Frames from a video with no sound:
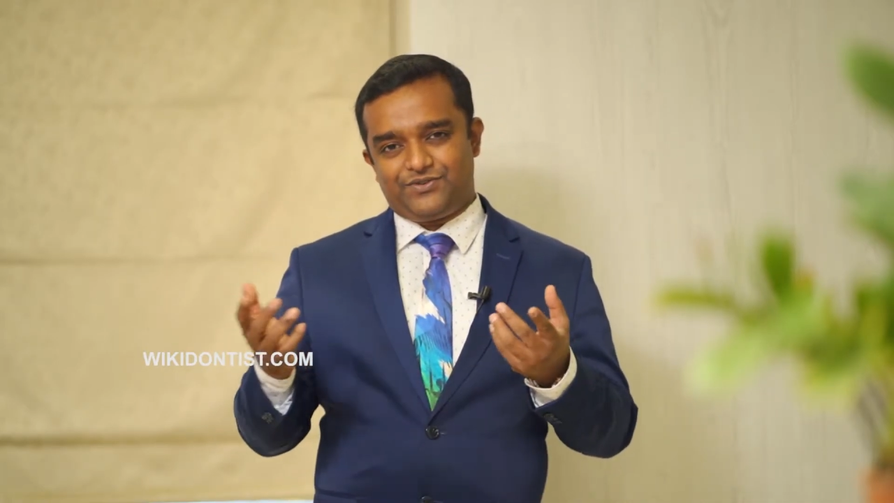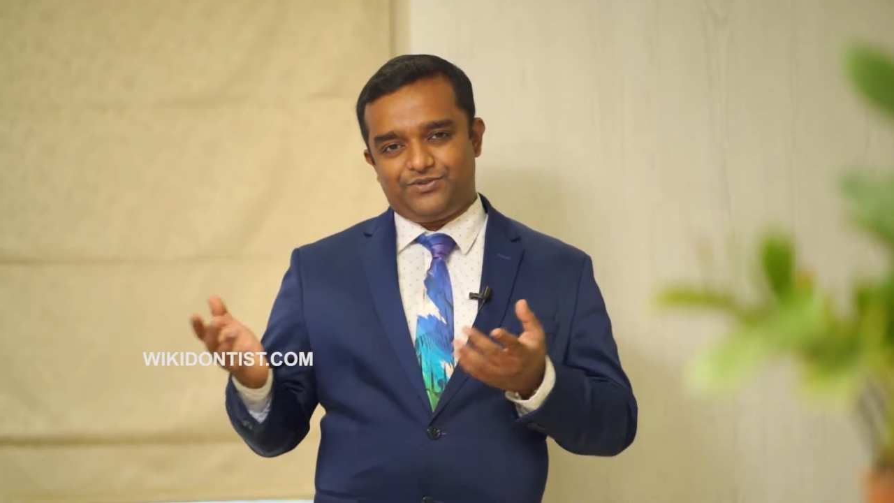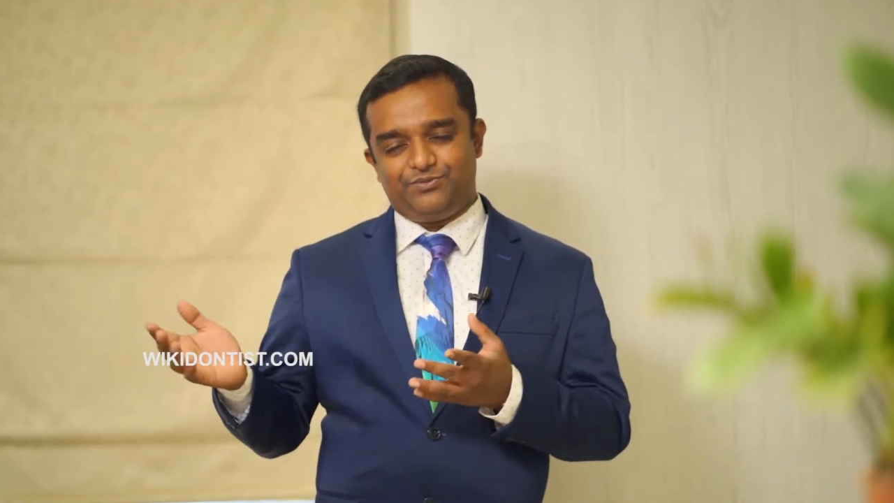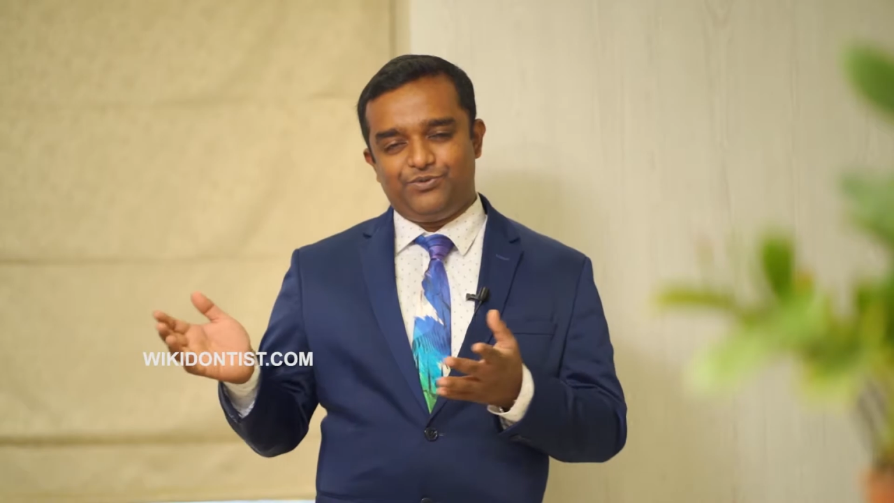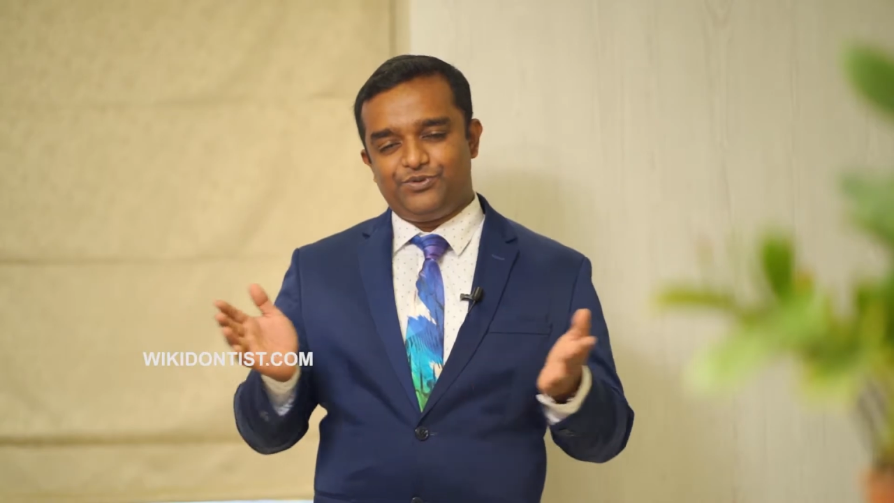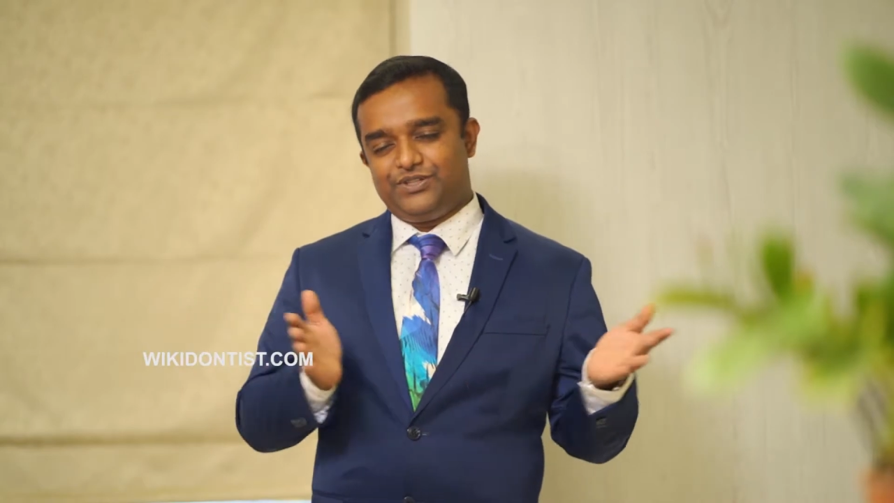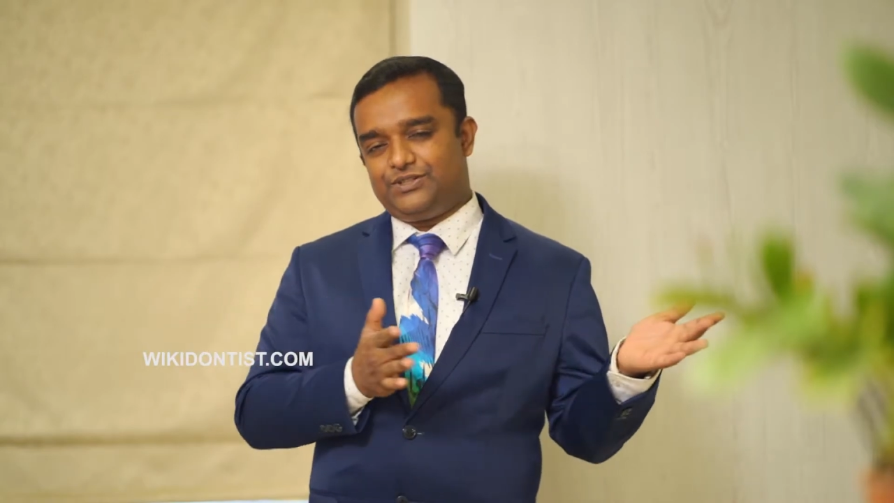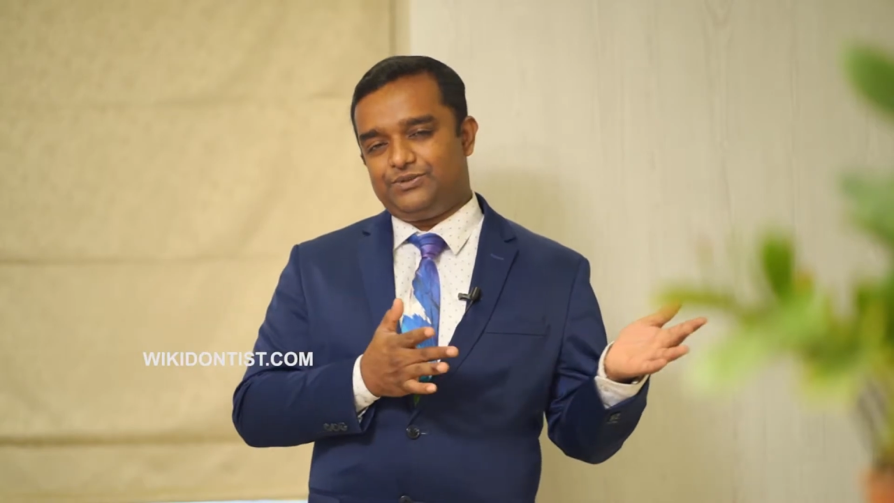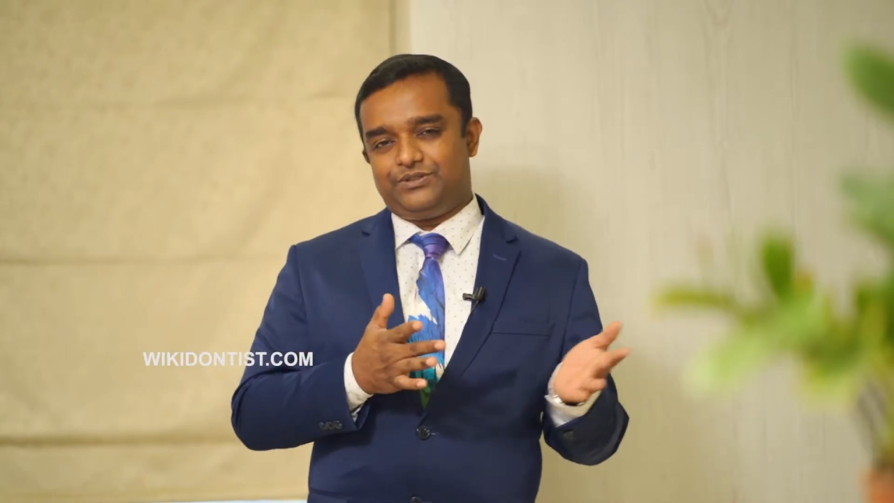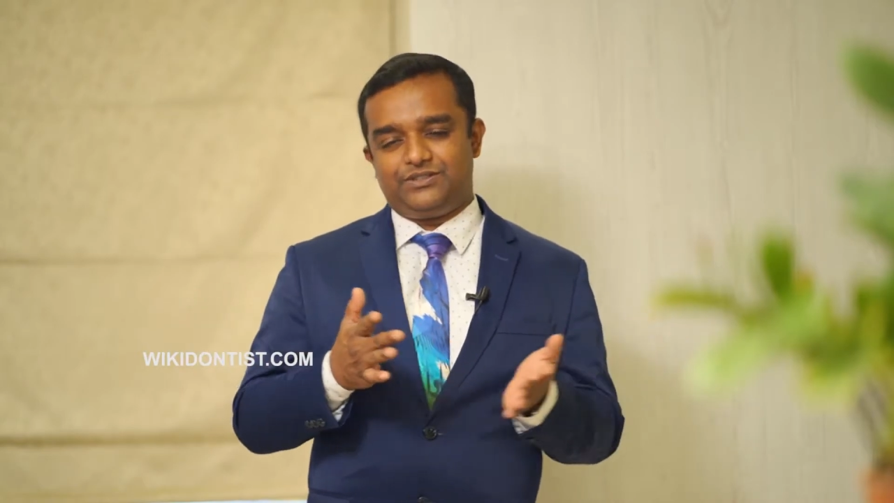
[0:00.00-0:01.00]
to move the
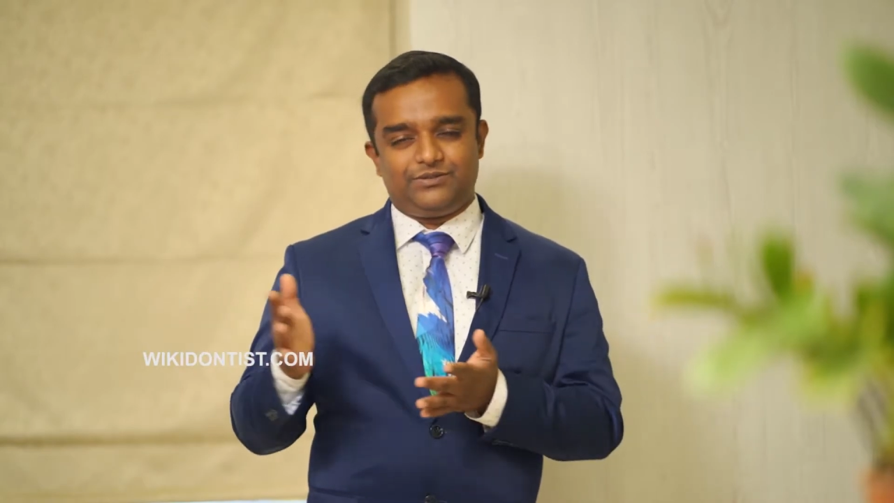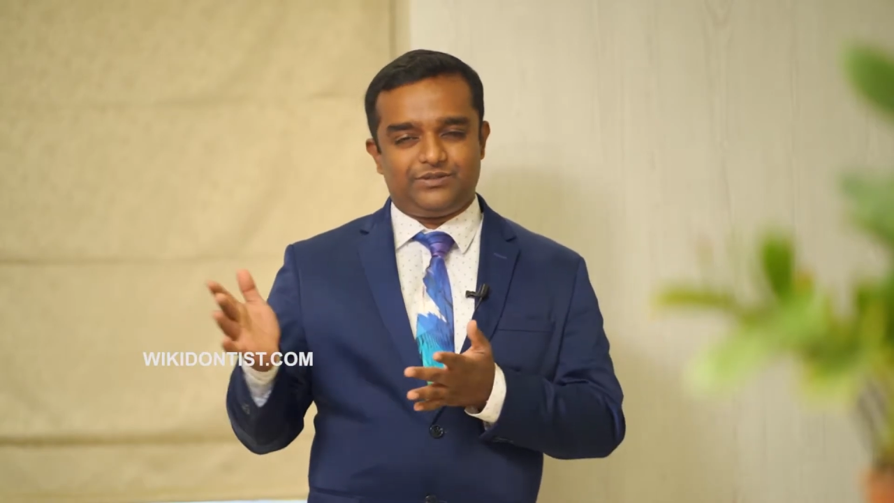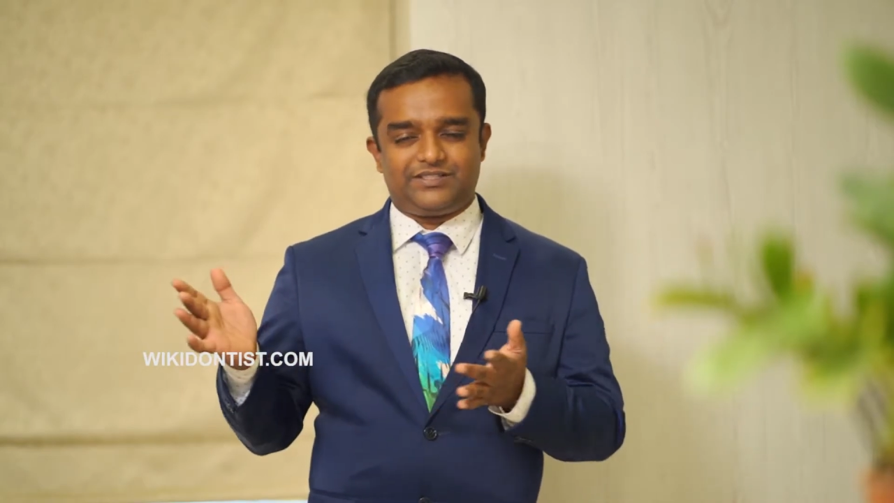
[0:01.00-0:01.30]
tooth to the